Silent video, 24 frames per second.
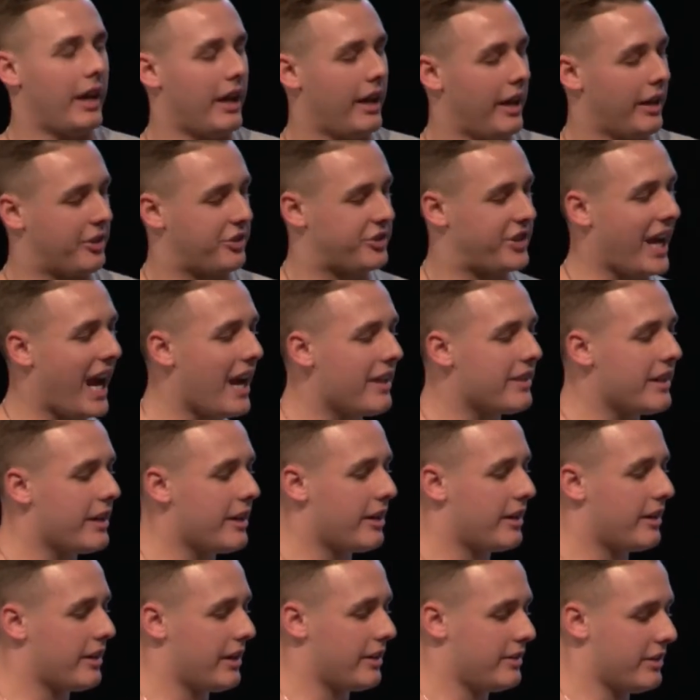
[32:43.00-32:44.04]
I stand
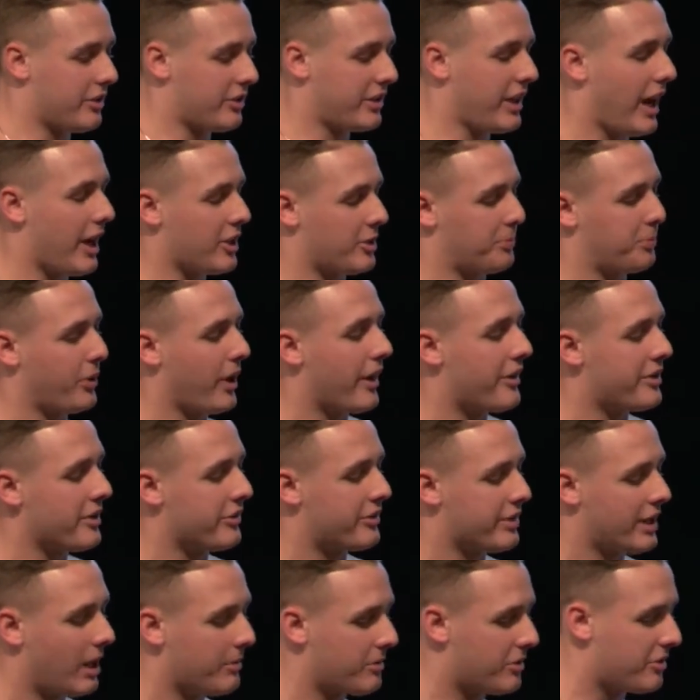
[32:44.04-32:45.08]
there in this guy's presence,
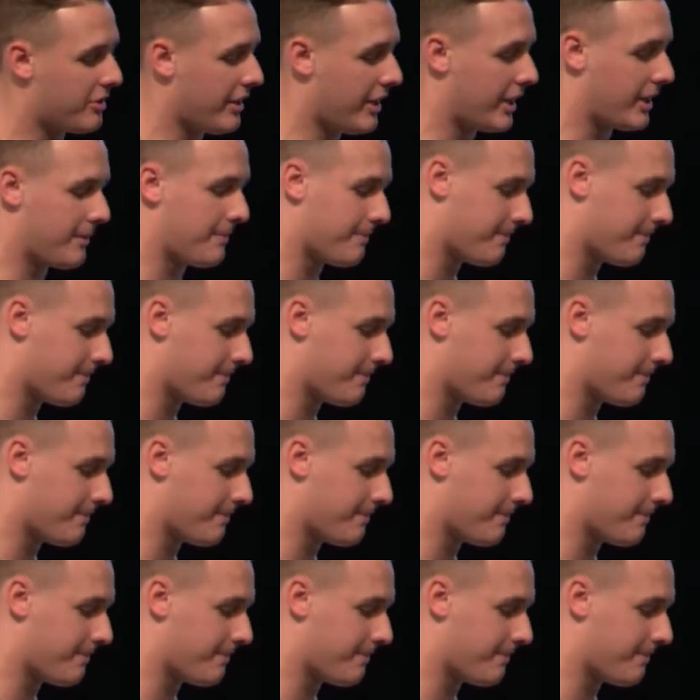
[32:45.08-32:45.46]
and I'm just like,